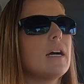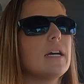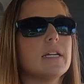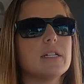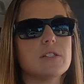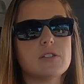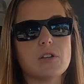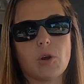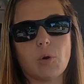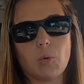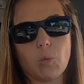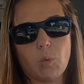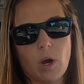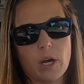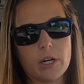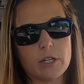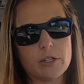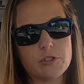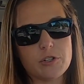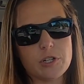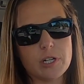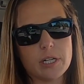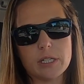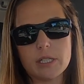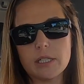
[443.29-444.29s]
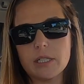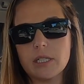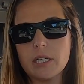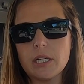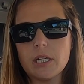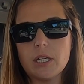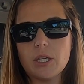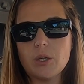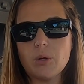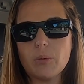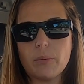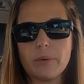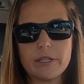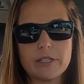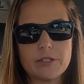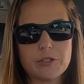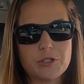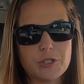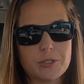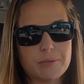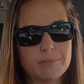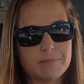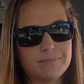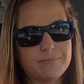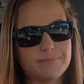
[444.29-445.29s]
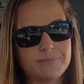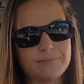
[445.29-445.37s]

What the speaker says: is our water truck, which